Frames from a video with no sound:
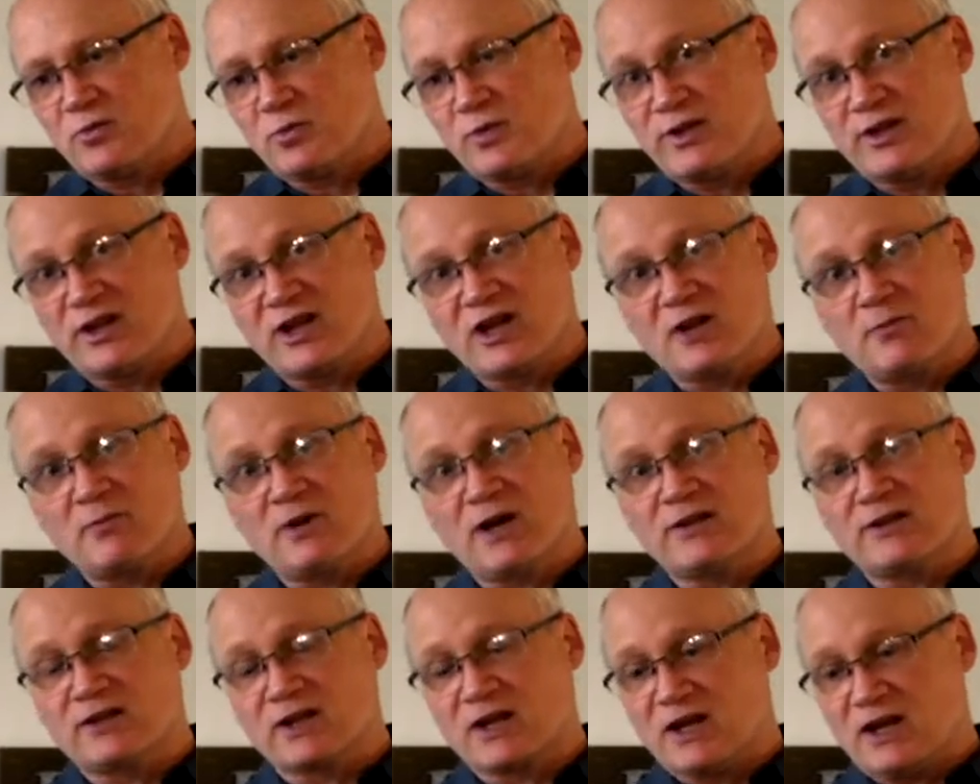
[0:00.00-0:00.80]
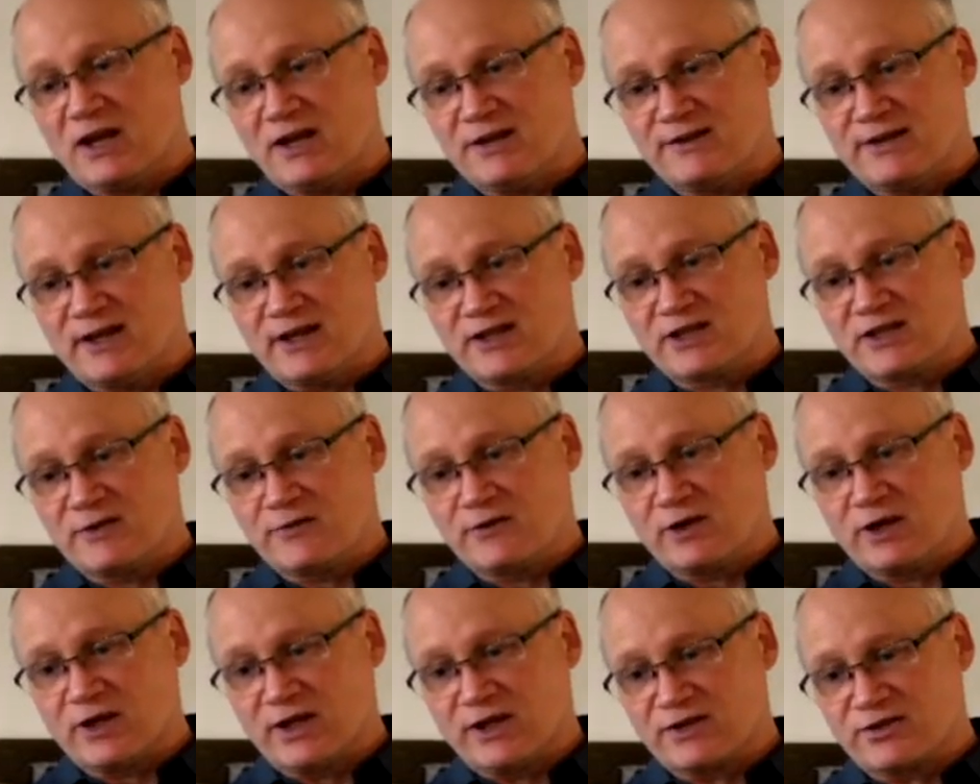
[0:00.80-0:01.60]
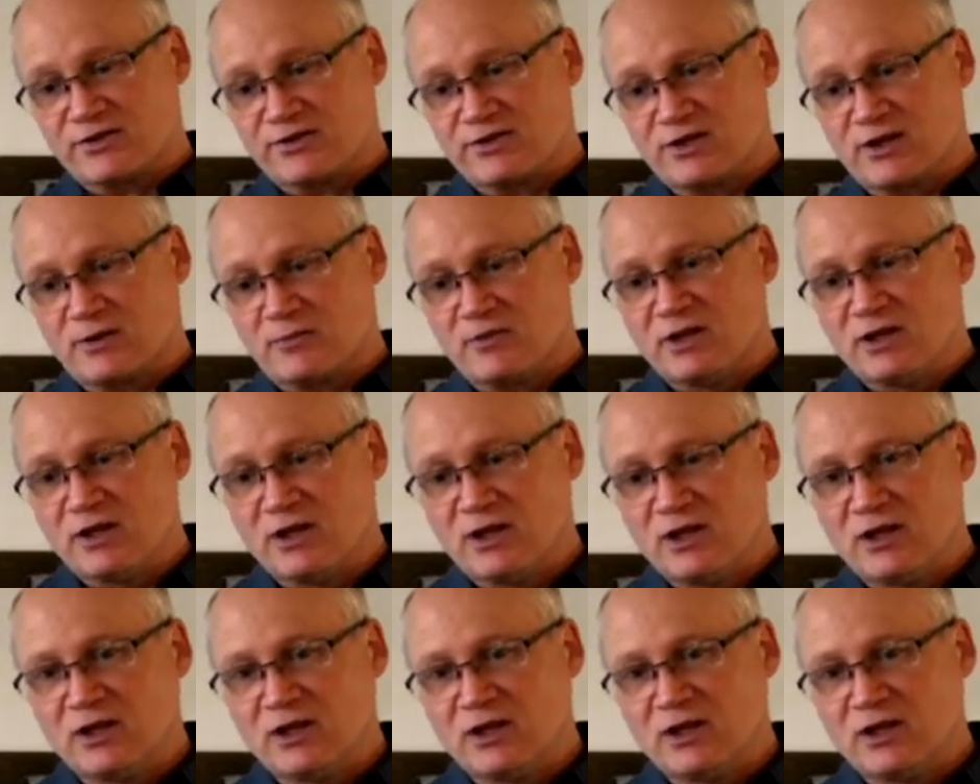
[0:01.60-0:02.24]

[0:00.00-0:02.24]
And we think about the context of relationship.